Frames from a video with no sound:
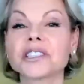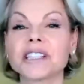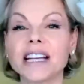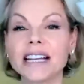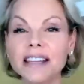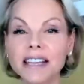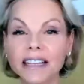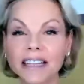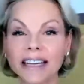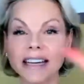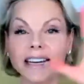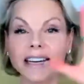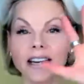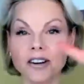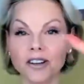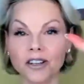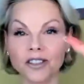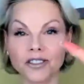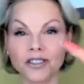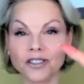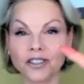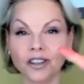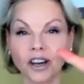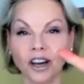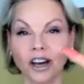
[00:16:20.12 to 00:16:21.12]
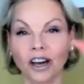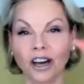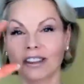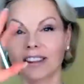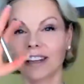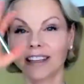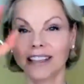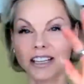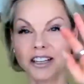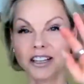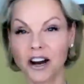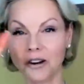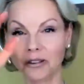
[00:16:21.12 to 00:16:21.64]
wavelength.
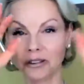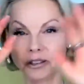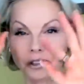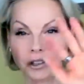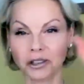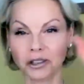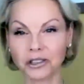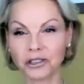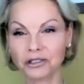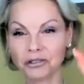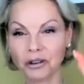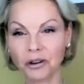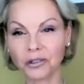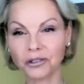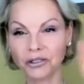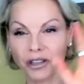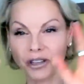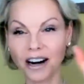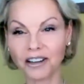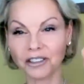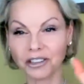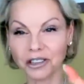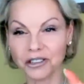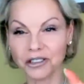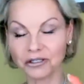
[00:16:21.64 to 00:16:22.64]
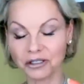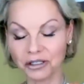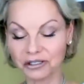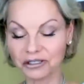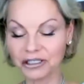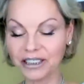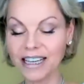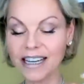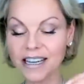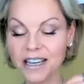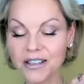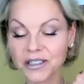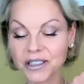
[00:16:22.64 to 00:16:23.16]
The
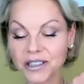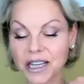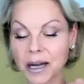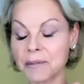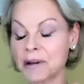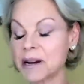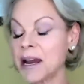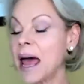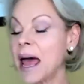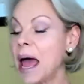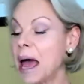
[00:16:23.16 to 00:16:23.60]
uncontrolled chaos. Exactly,